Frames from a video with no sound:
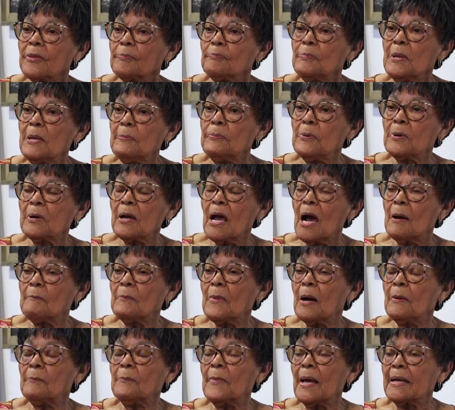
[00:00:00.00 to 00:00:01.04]
people
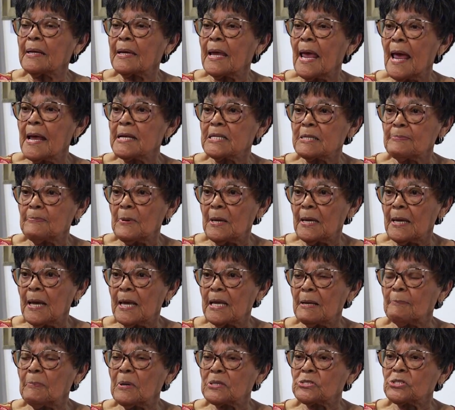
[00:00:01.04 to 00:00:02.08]
come up and can't speak
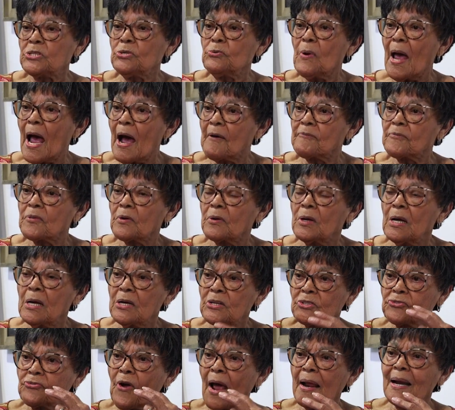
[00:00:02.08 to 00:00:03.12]
English, but you have to
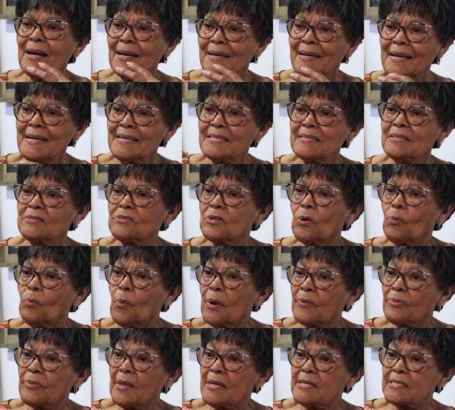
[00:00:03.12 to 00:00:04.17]
try to listen to
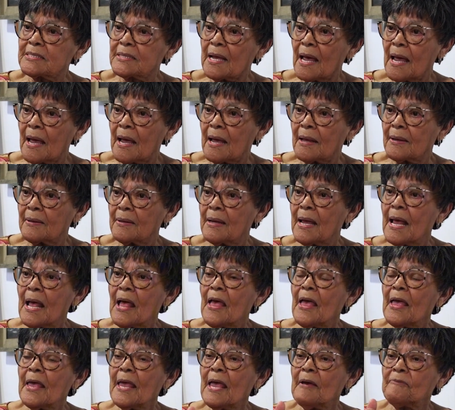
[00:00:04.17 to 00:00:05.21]
what they're saying.
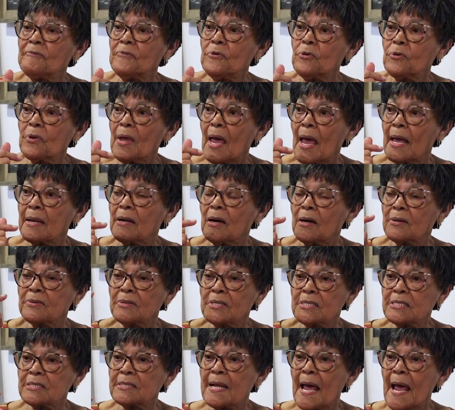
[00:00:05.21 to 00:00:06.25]
If you can't
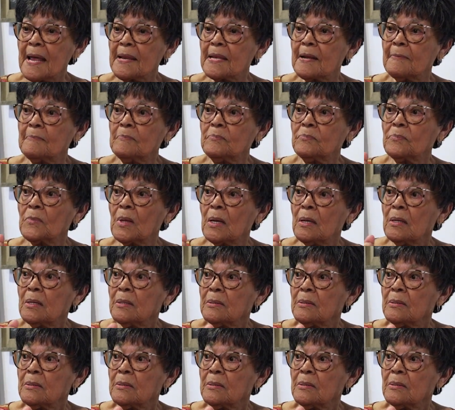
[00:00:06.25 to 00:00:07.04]
understand them,